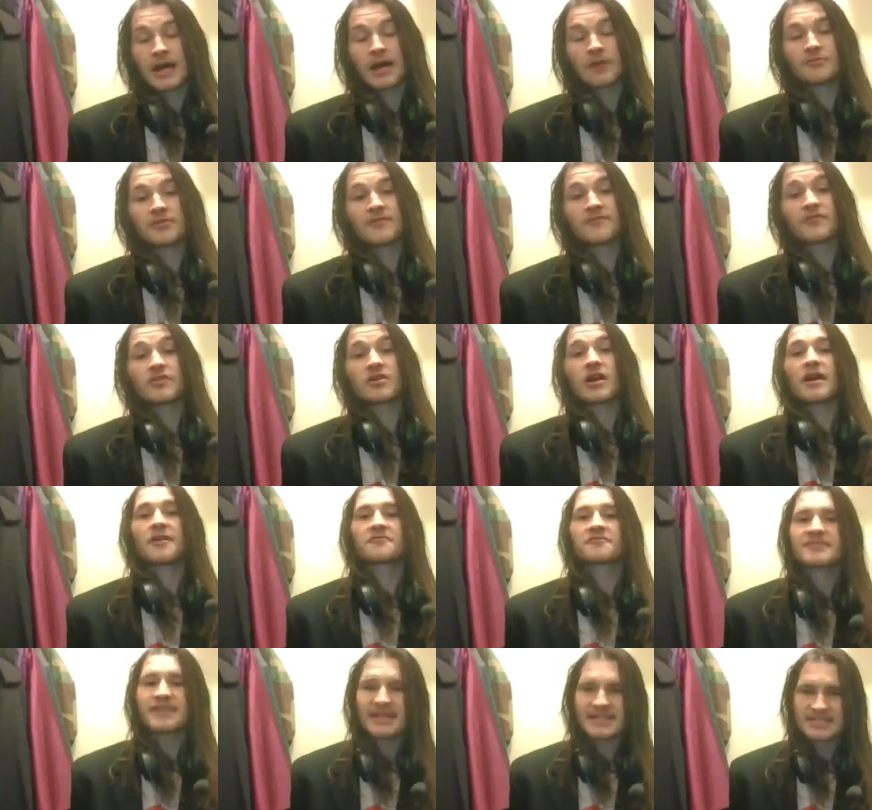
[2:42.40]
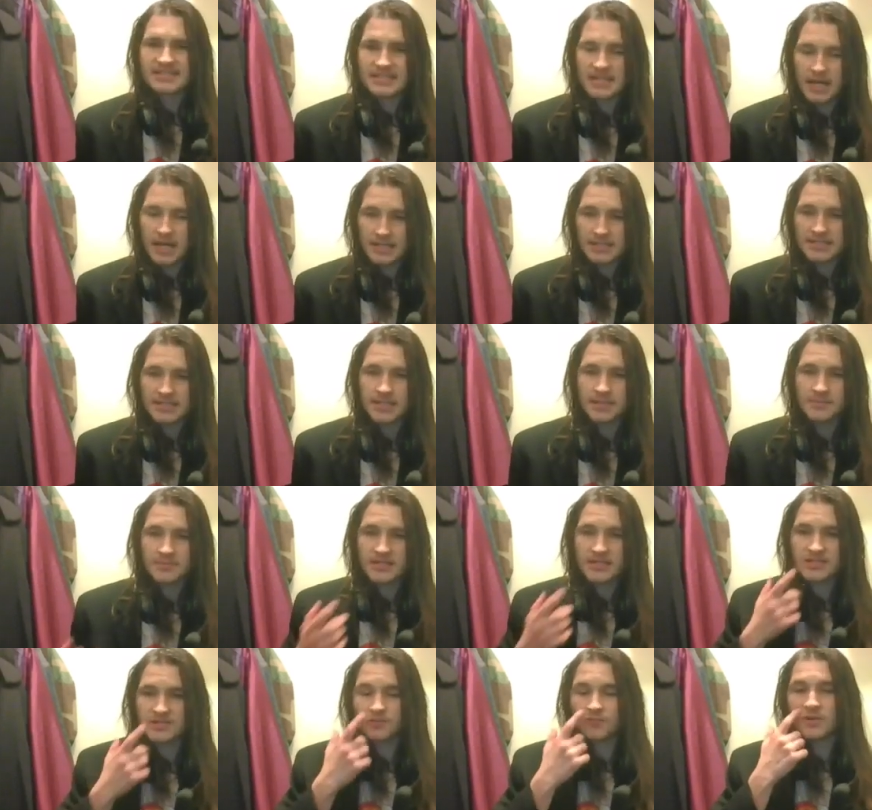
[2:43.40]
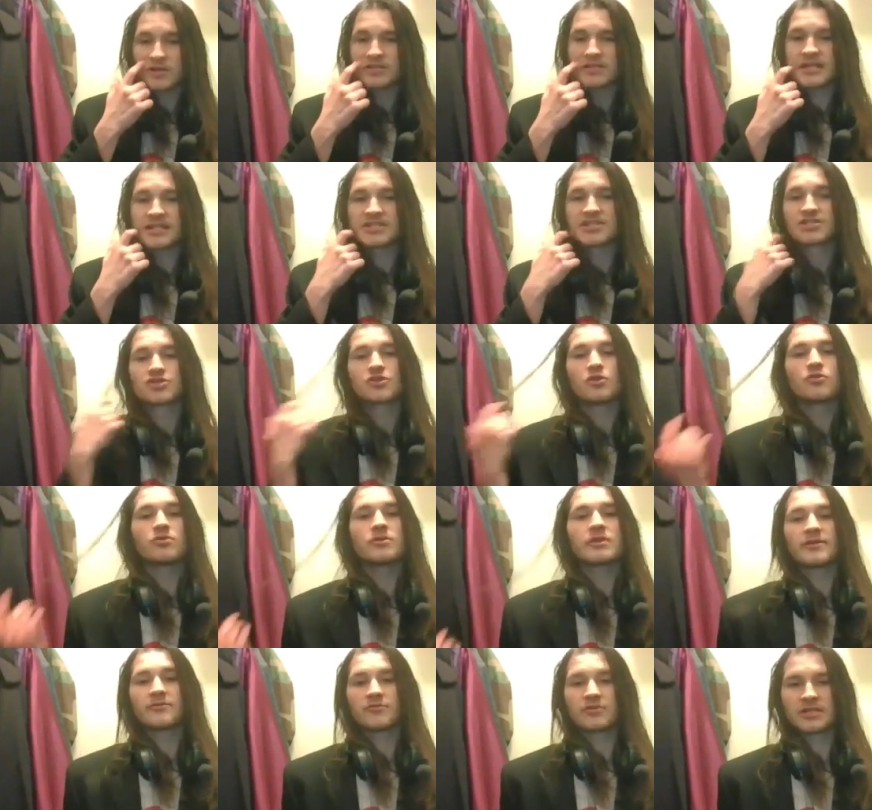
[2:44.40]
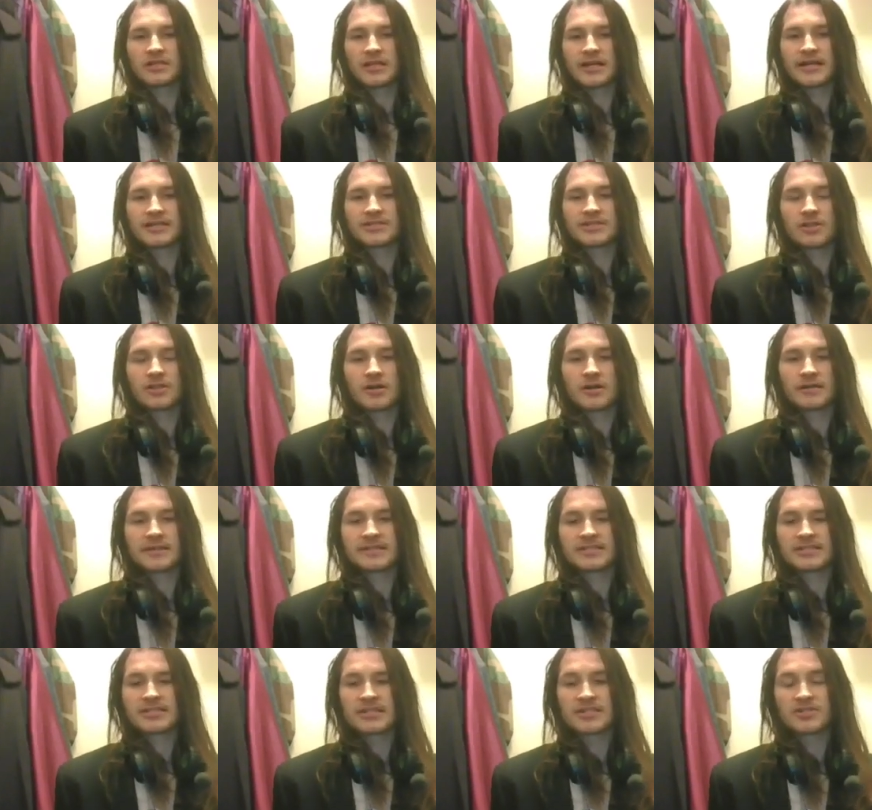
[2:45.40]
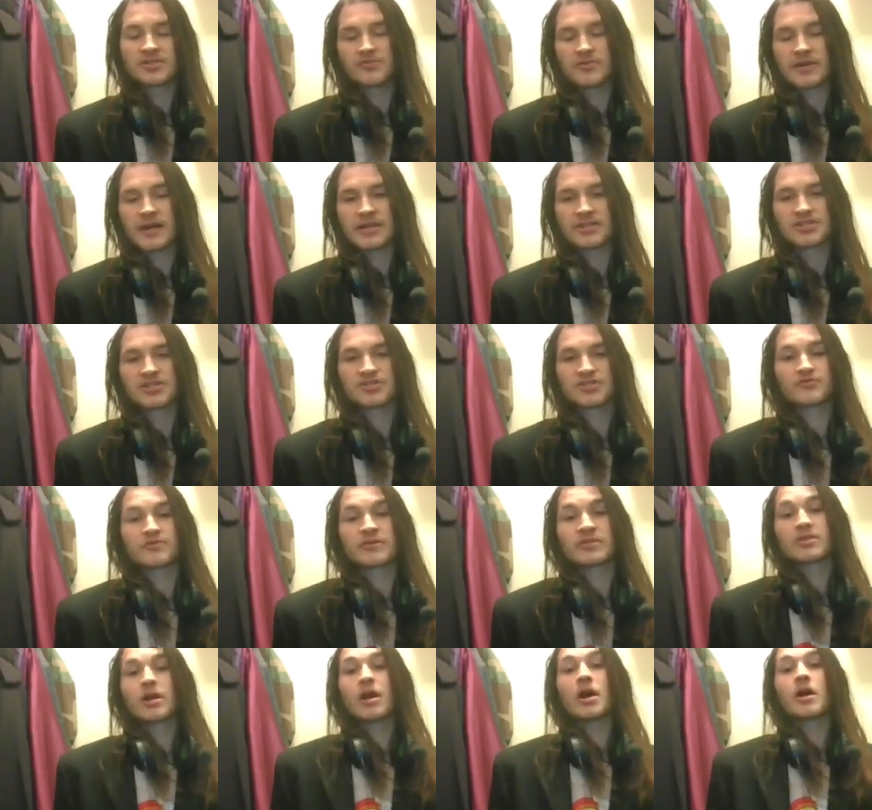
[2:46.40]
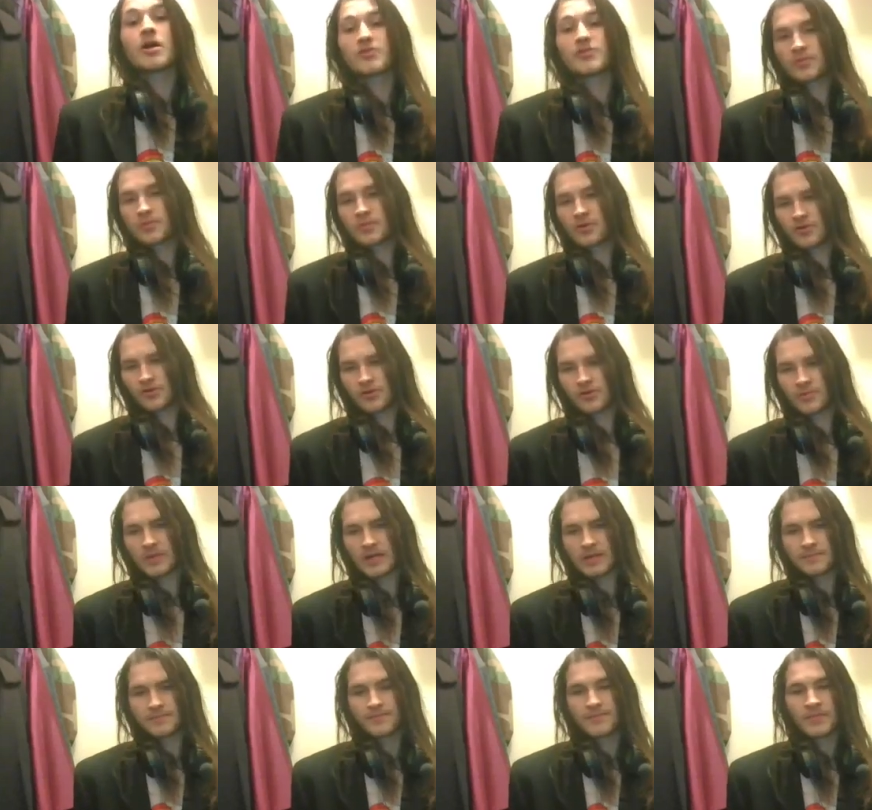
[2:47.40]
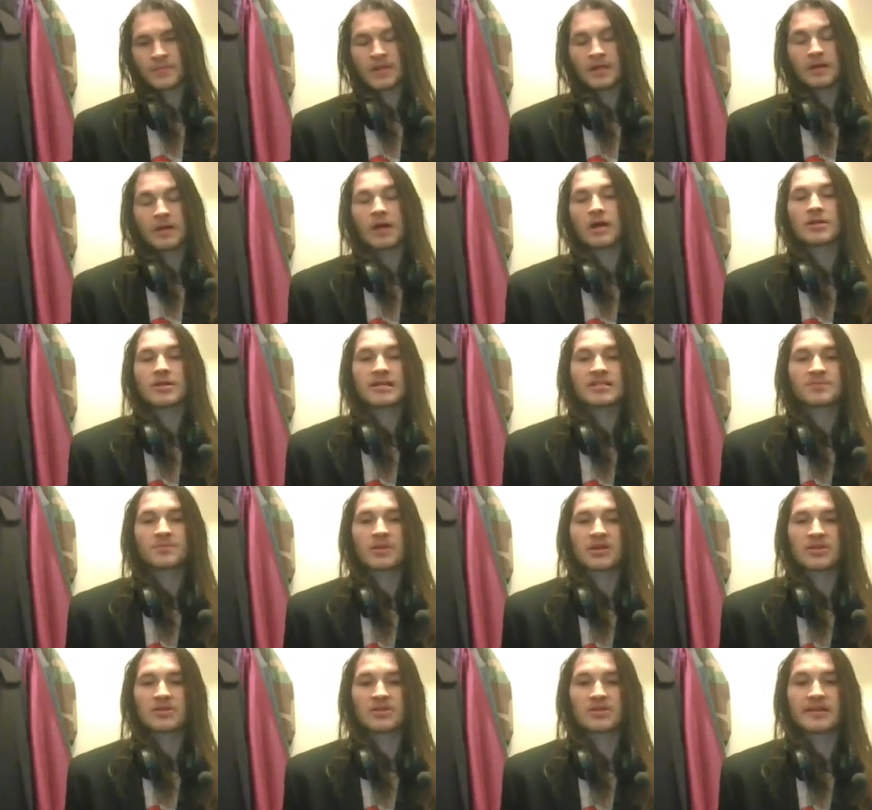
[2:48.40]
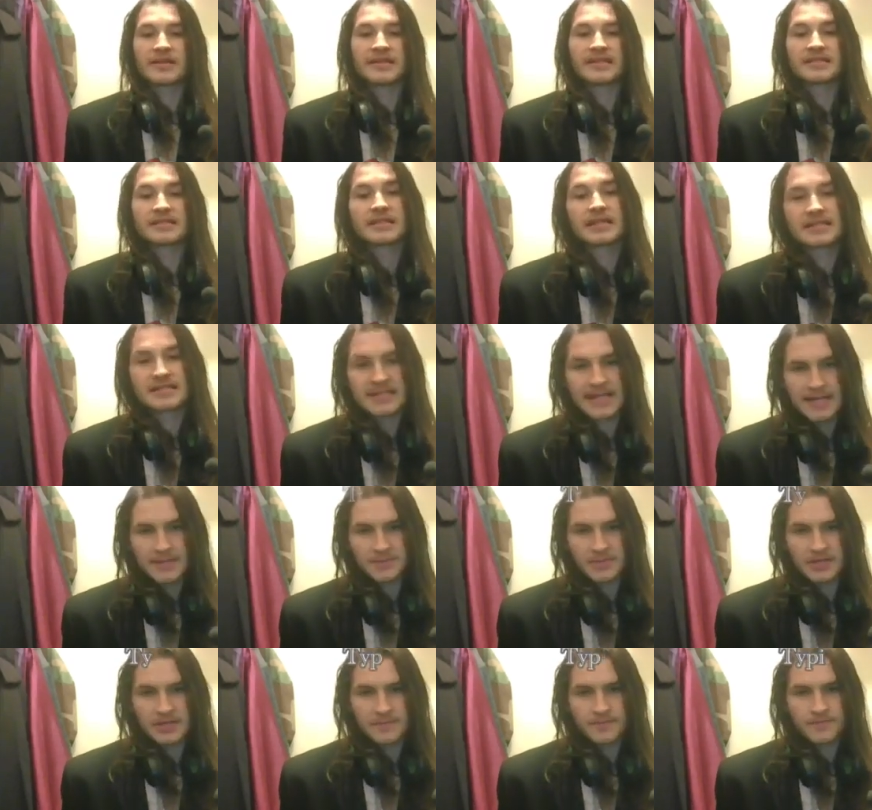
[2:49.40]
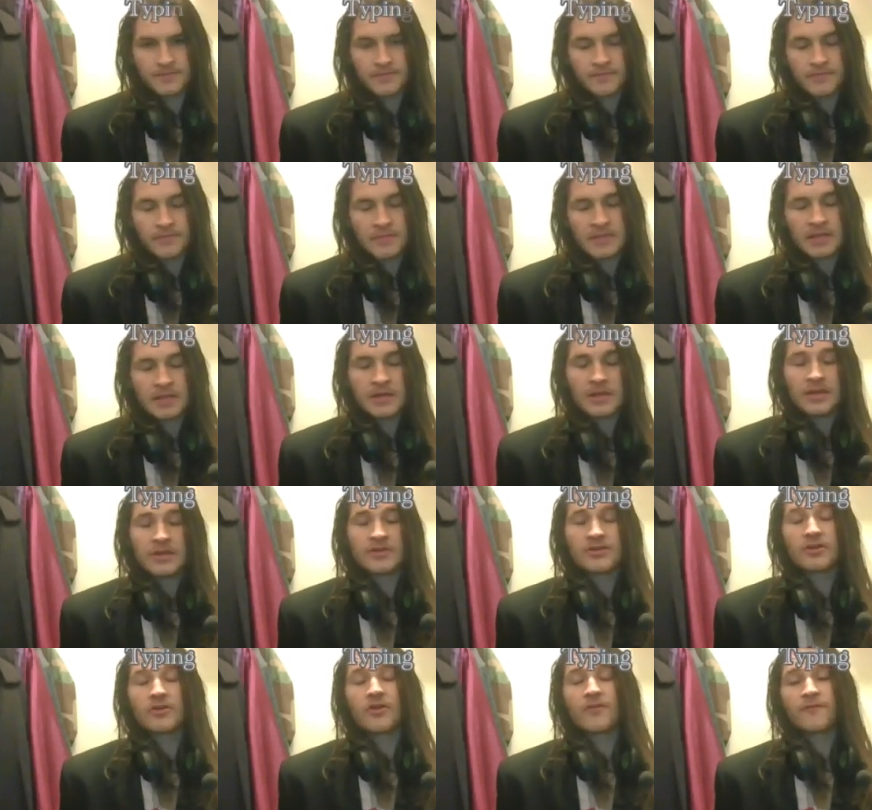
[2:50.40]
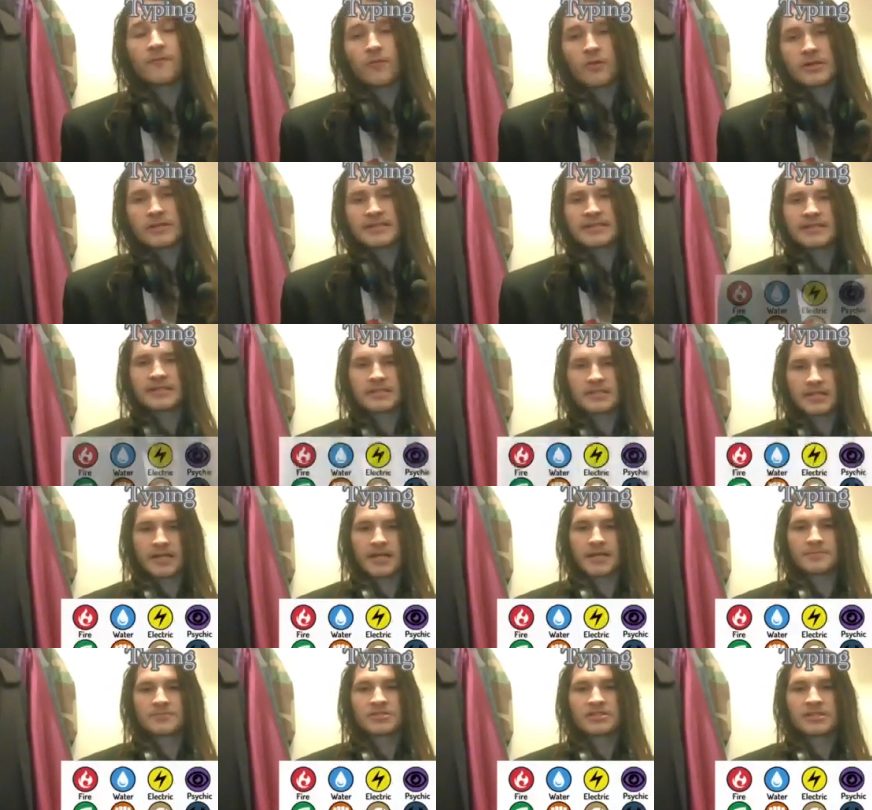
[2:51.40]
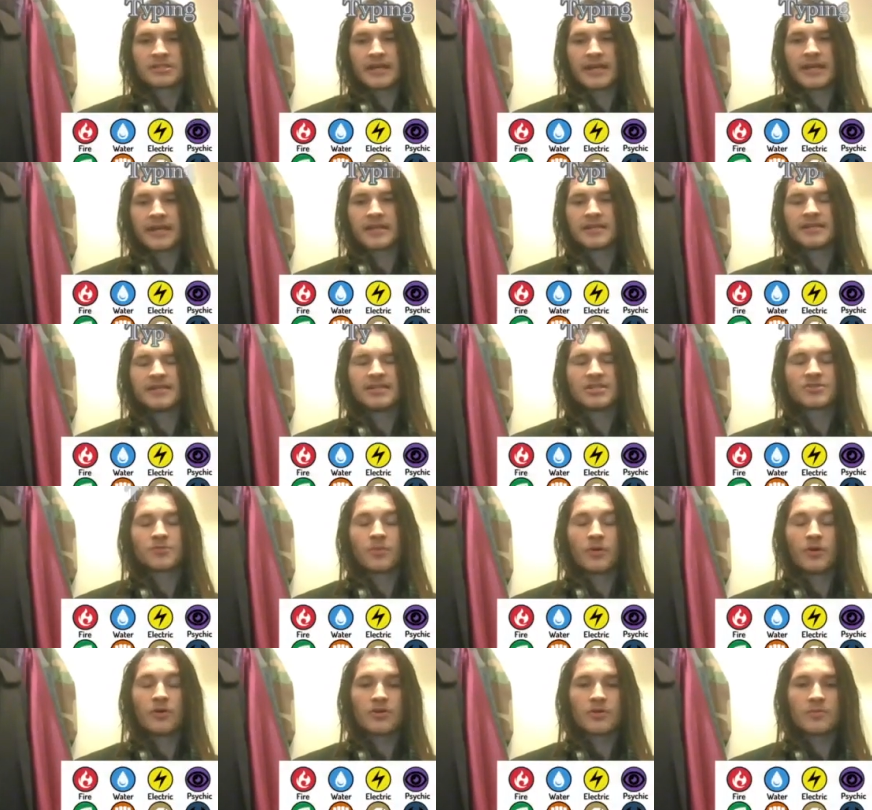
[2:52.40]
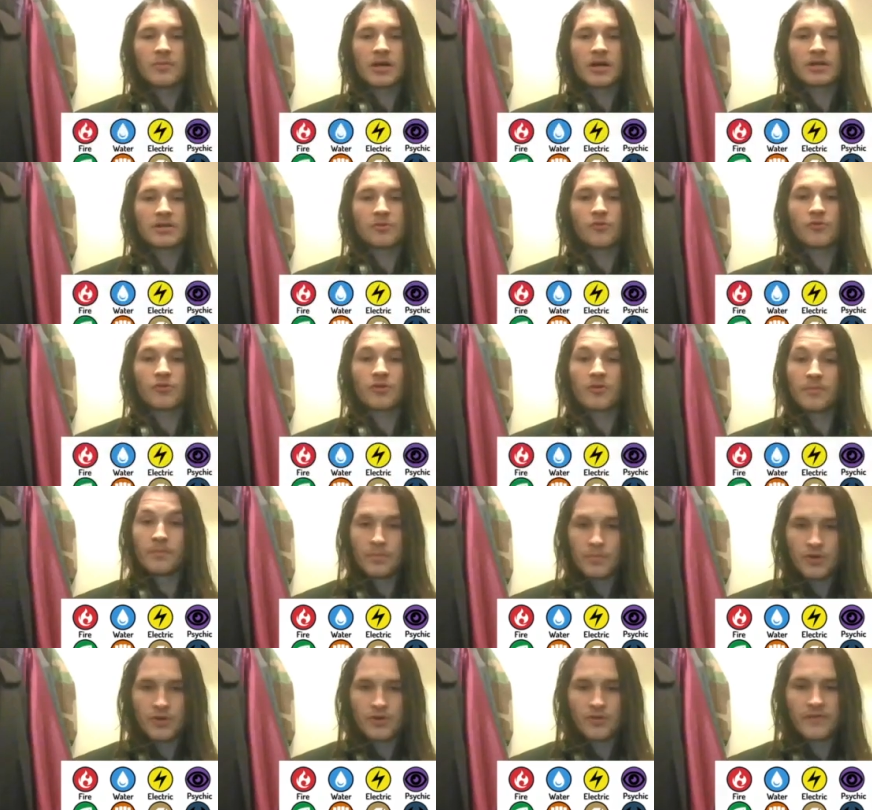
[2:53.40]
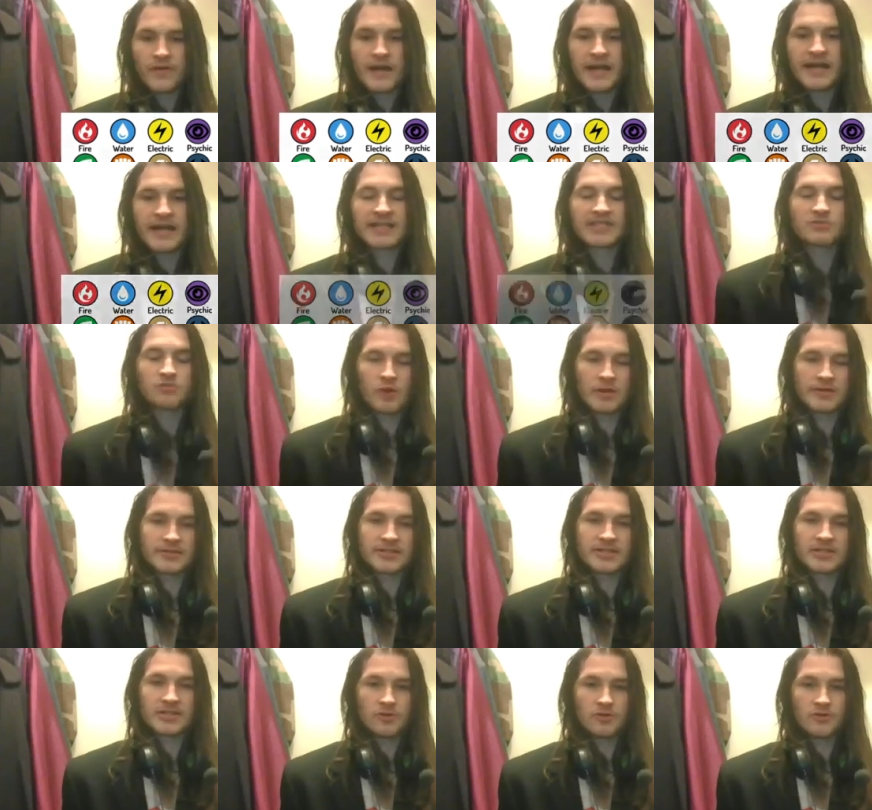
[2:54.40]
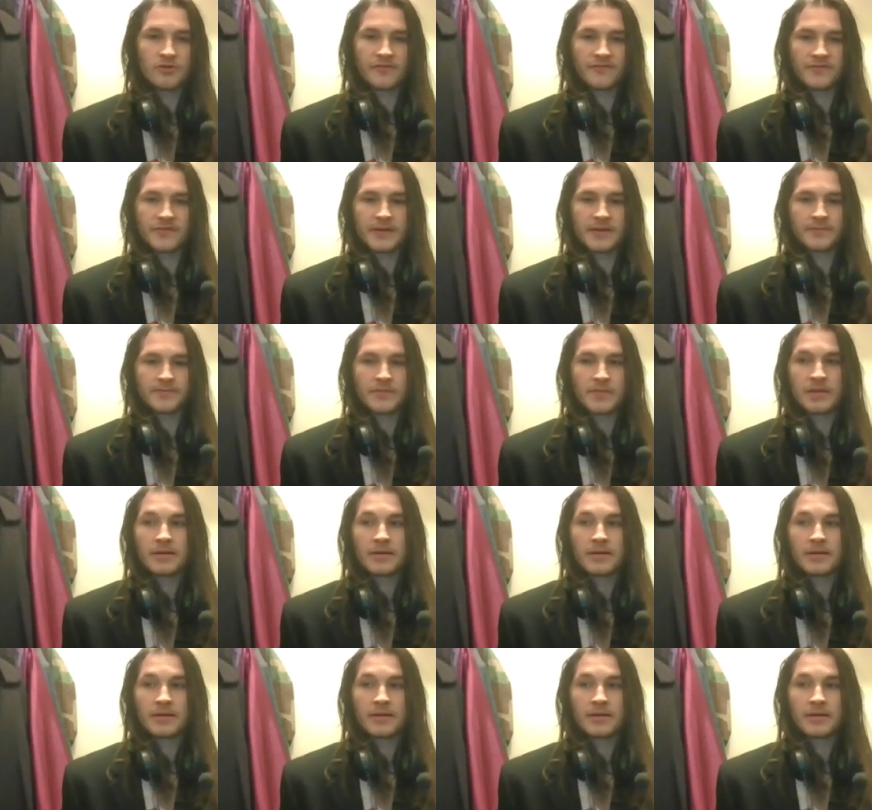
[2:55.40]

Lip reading: However, our next concept is one that solely relies on its interactions with other Pokemon. Our next pillar is typing. There are 14 types, and each Pokemon or move has 1 to 2 of them.